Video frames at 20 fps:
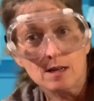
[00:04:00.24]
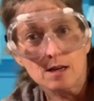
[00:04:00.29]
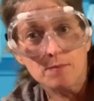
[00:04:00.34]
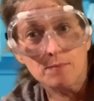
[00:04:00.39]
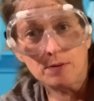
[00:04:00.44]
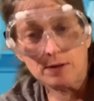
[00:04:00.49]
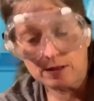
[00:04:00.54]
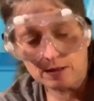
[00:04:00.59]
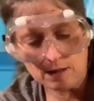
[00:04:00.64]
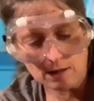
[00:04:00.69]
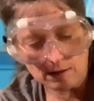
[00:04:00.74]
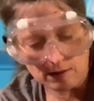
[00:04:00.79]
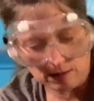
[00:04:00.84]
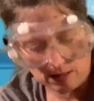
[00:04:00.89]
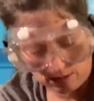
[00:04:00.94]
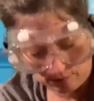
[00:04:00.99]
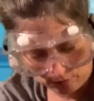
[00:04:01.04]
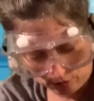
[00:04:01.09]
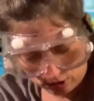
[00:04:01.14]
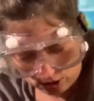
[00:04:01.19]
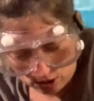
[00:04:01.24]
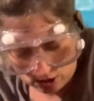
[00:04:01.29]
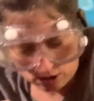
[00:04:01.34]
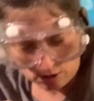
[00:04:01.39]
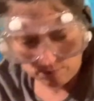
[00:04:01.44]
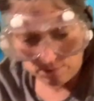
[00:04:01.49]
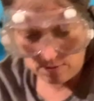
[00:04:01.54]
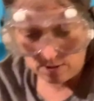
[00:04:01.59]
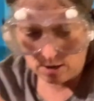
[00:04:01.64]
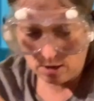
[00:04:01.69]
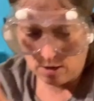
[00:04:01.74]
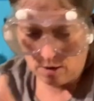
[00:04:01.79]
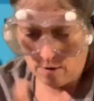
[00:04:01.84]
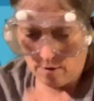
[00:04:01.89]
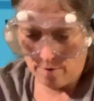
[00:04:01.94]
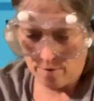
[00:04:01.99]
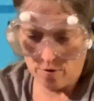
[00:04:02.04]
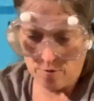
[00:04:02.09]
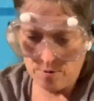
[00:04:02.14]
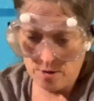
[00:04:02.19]
but this lever arm
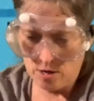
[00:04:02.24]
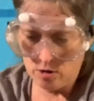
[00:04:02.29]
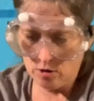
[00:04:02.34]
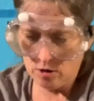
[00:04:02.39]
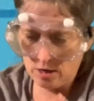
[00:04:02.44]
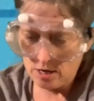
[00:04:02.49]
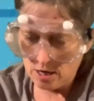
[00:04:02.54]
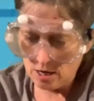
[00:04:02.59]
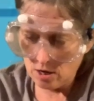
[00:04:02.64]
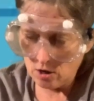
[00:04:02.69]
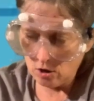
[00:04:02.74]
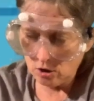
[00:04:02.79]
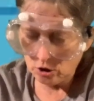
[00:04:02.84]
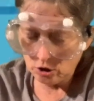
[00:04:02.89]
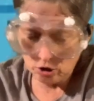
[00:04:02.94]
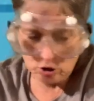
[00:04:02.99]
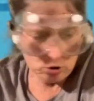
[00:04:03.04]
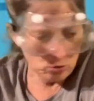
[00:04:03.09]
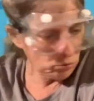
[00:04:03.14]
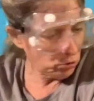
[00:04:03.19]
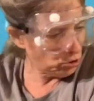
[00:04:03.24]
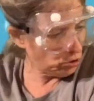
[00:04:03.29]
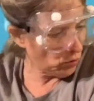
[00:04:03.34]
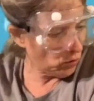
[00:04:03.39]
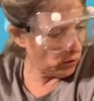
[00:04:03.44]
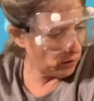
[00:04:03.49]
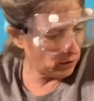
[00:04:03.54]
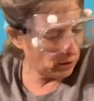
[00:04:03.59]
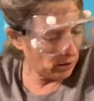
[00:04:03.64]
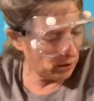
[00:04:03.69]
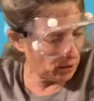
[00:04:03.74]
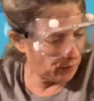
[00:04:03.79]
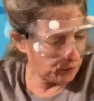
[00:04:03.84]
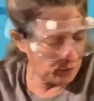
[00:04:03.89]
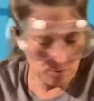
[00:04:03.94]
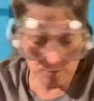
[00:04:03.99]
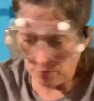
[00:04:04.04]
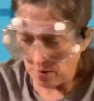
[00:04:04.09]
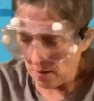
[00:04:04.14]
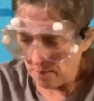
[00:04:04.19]
from here to here is too short to lift
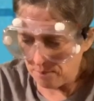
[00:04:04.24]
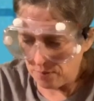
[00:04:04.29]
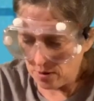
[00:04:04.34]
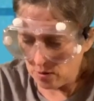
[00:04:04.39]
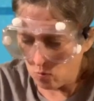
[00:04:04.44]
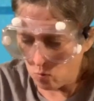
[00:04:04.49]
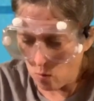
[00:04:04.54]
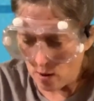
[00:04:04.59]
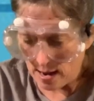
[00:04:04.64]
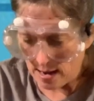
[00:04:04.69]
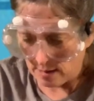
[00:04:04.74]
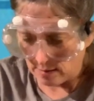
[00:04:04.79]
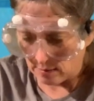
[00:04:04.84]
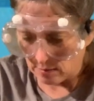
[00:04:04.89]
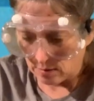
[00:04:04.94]
up that big weight.